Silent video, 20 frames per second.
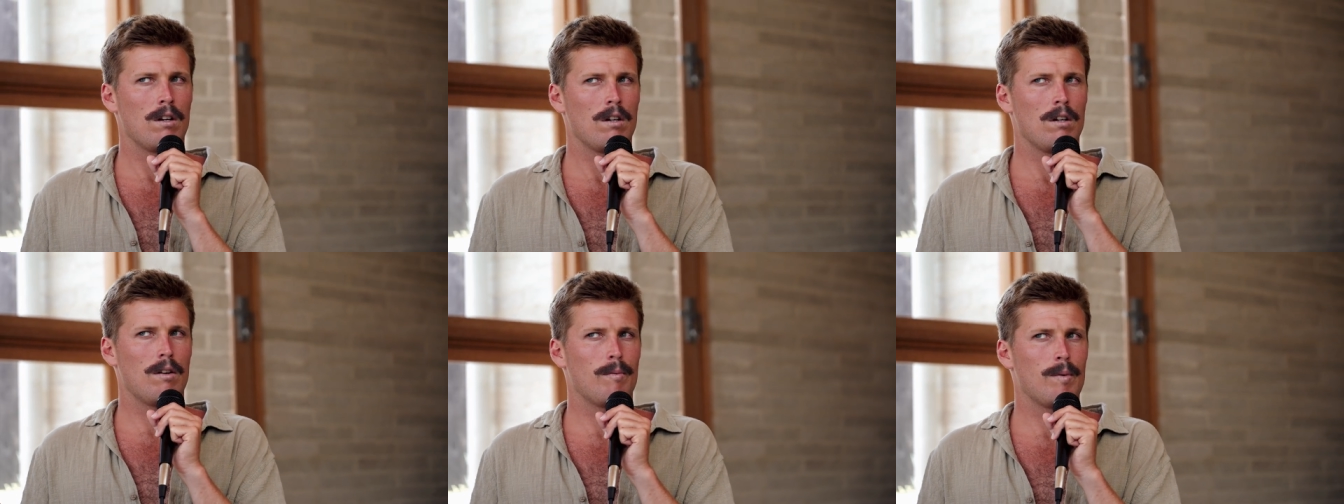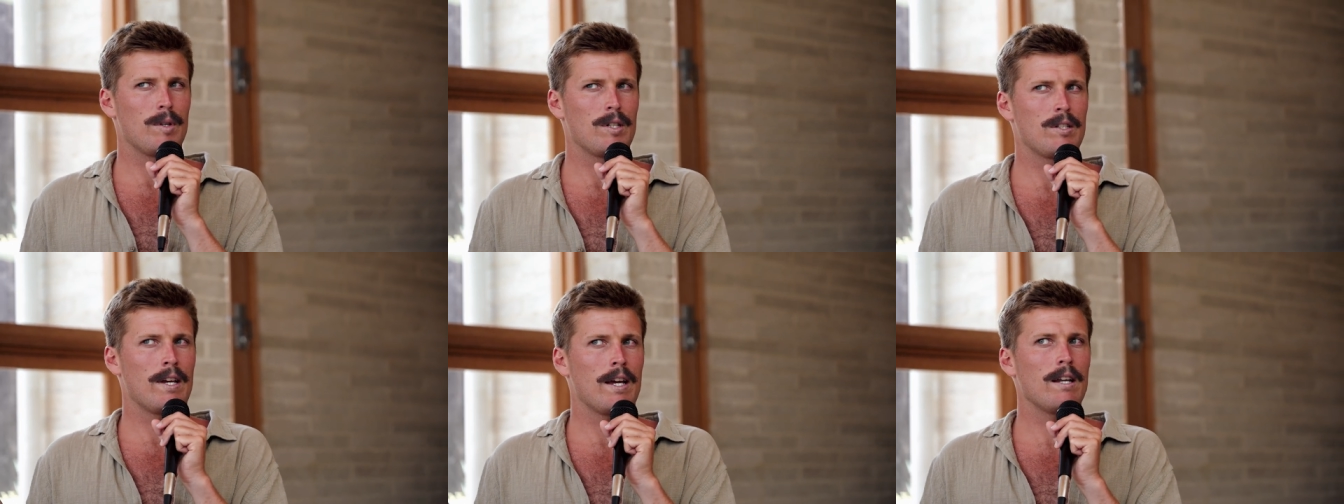you know
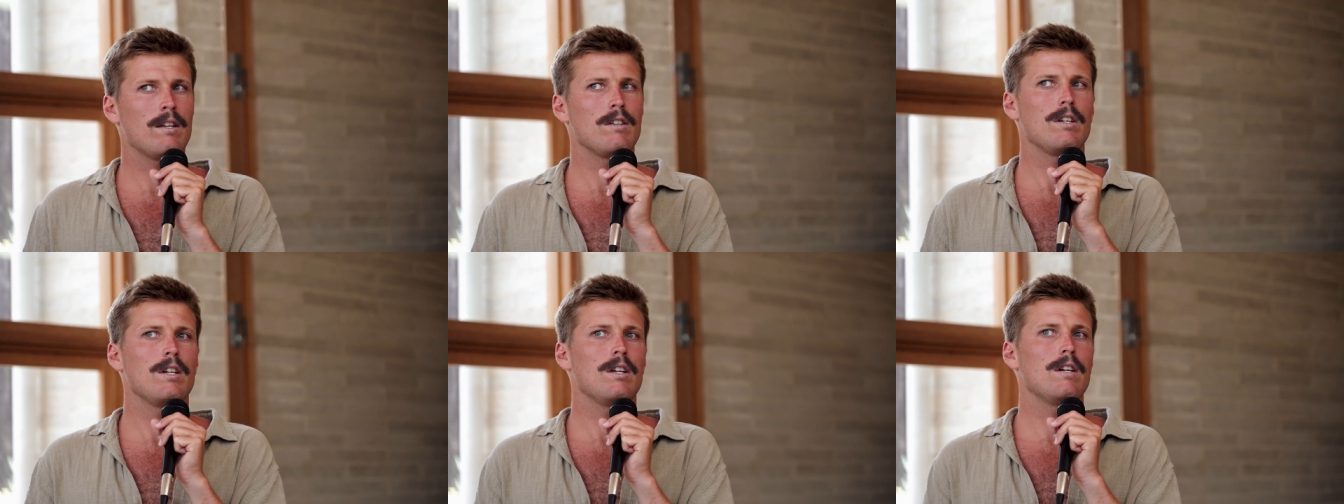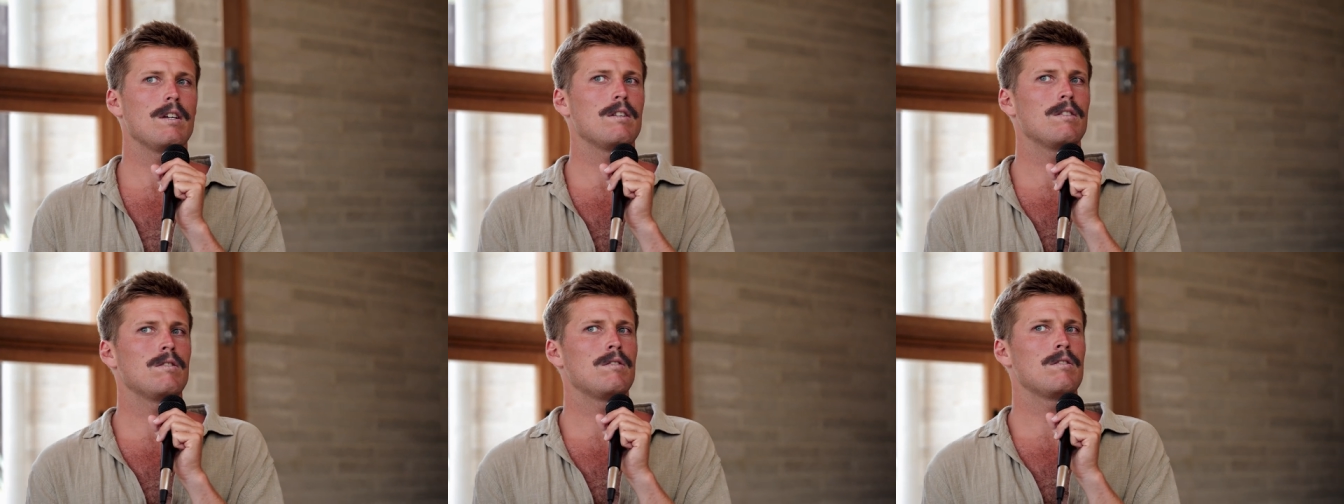but 10
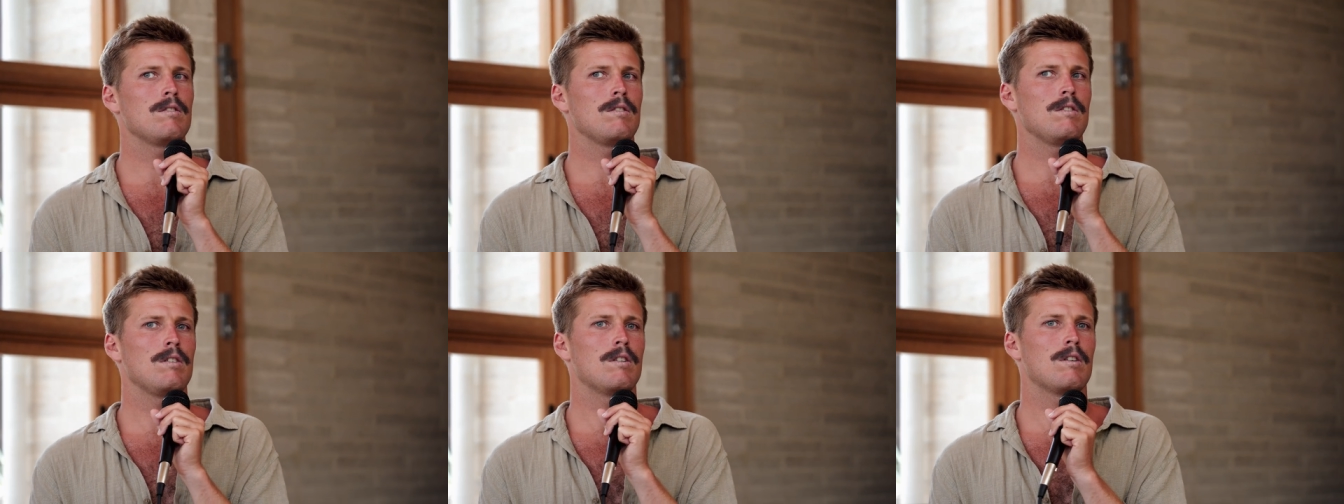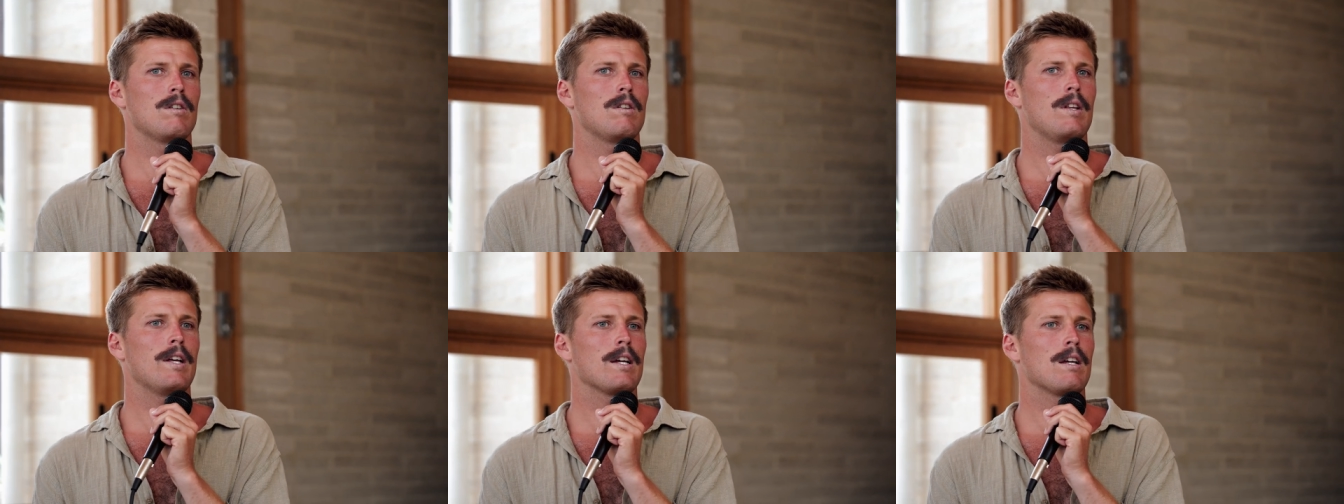years you
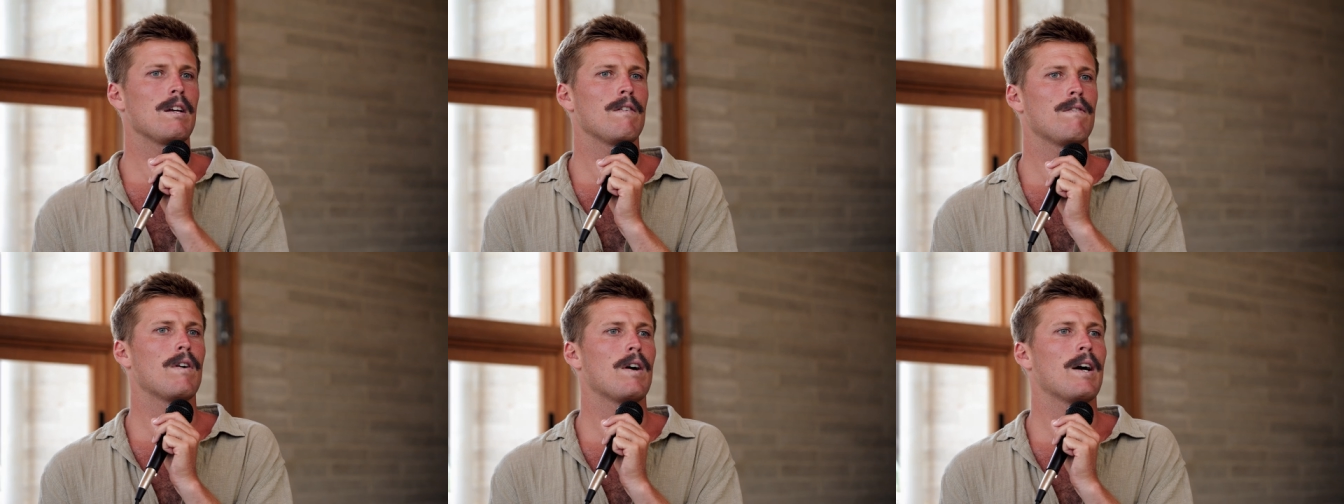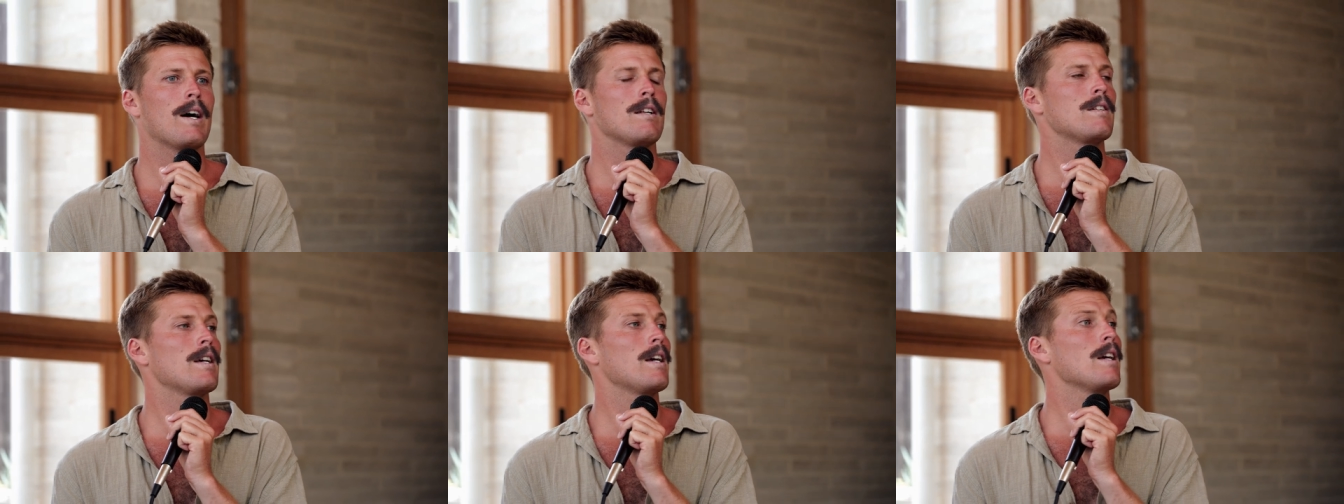know like if
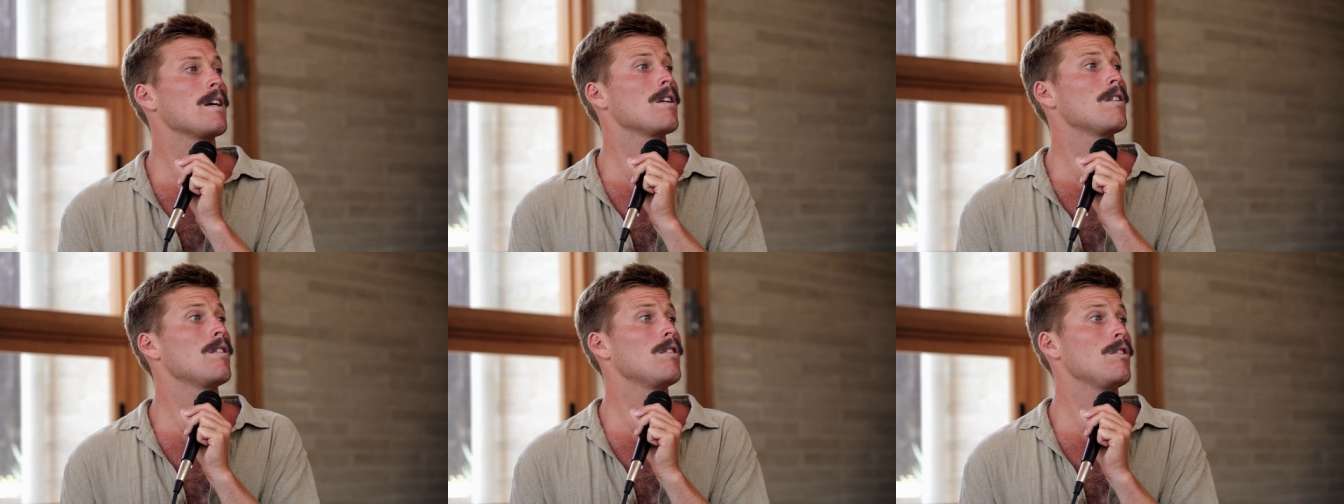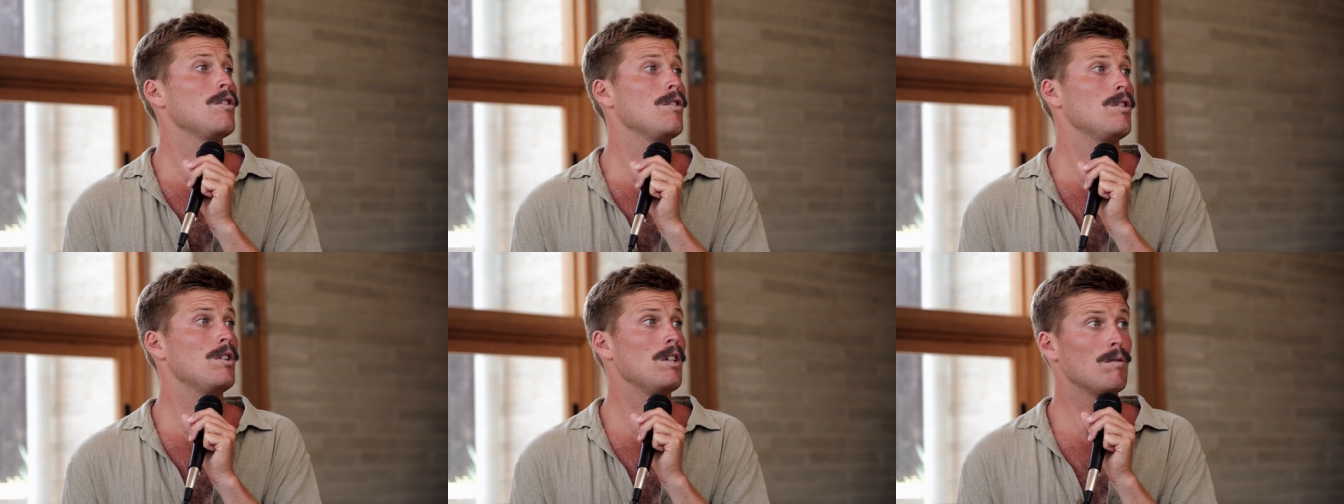I had taken
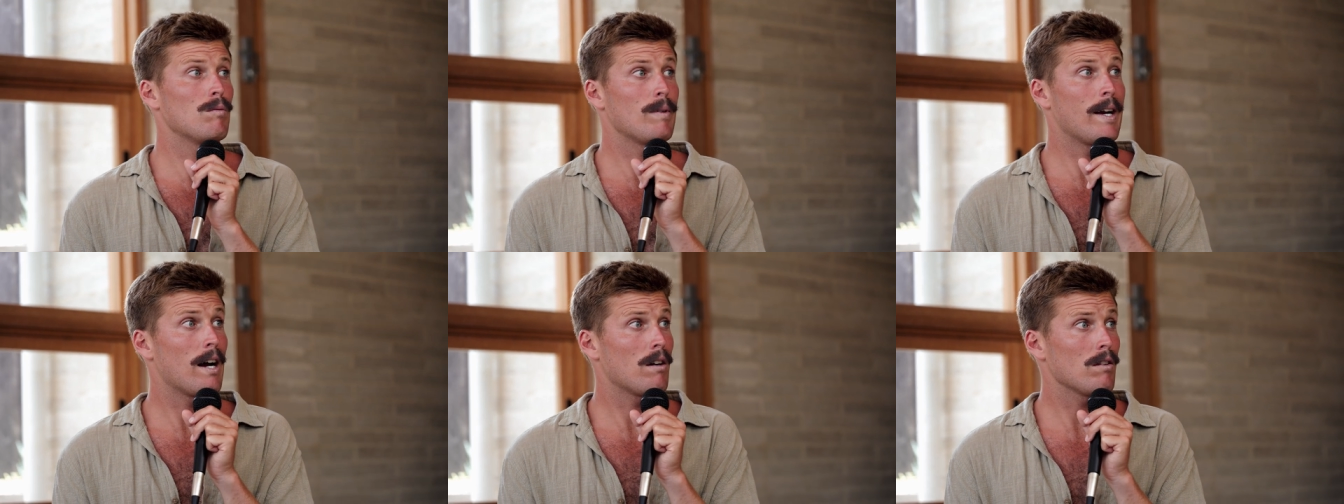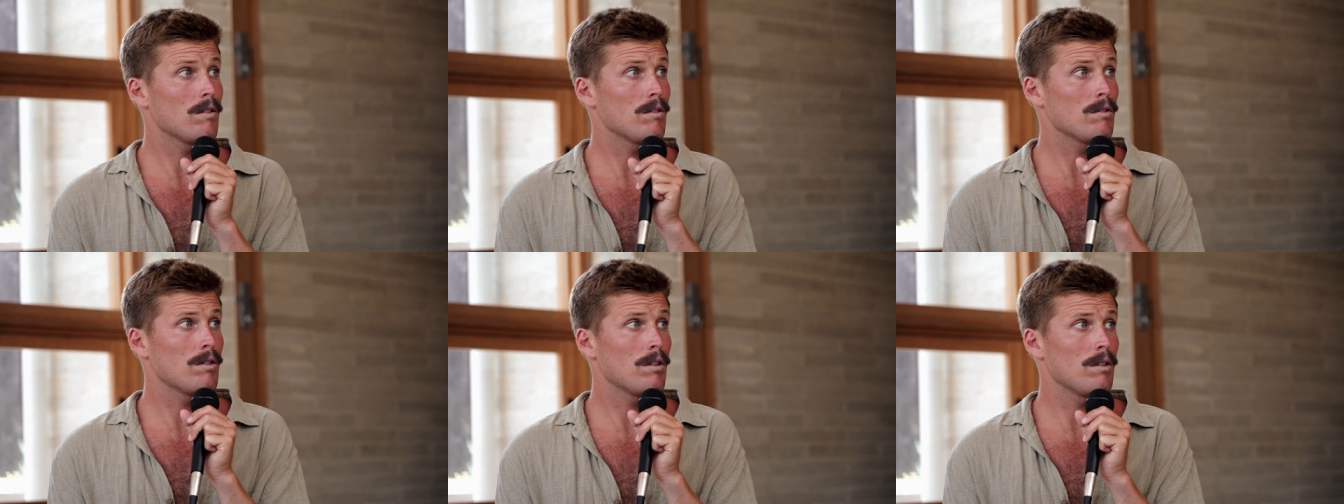the uni
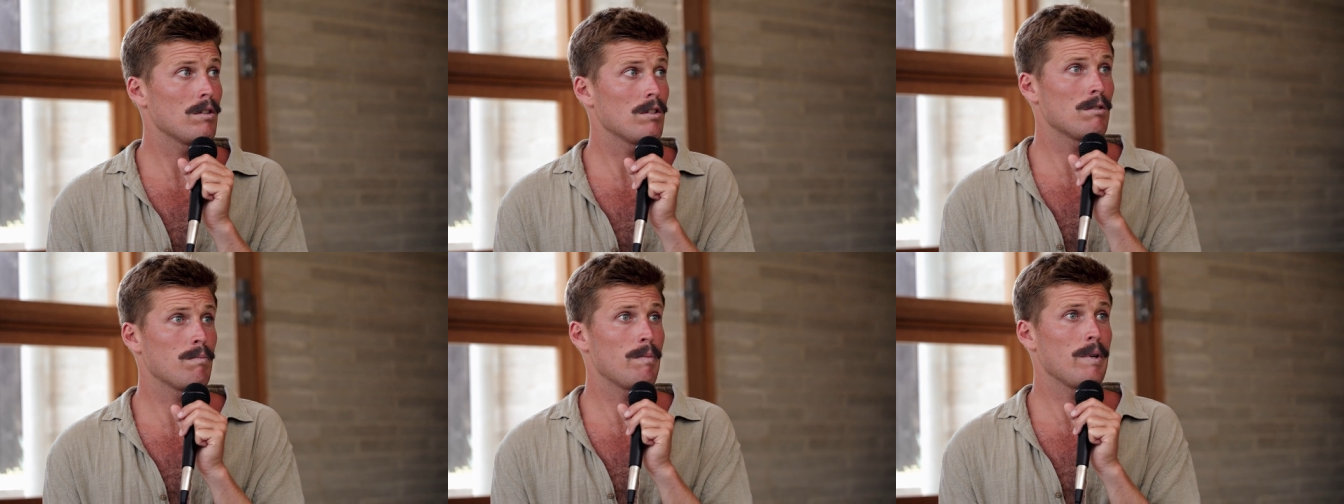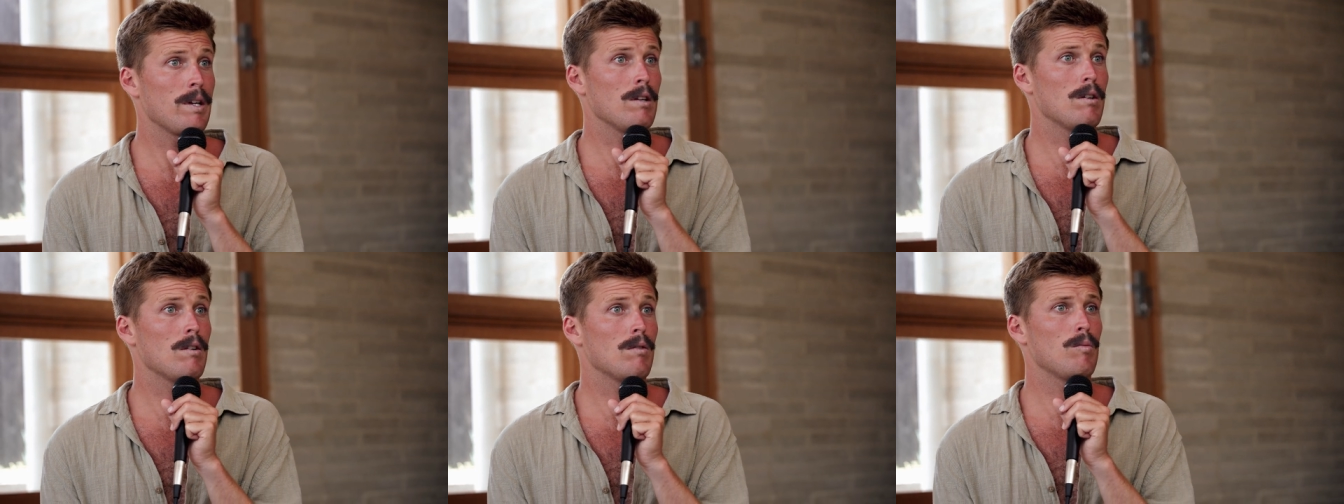route so to
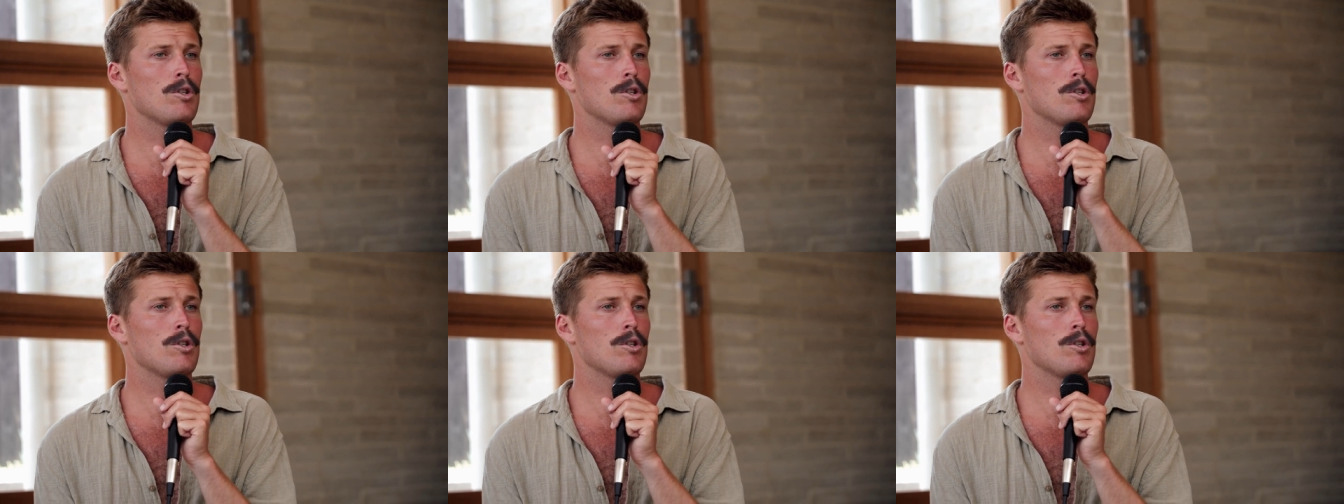speak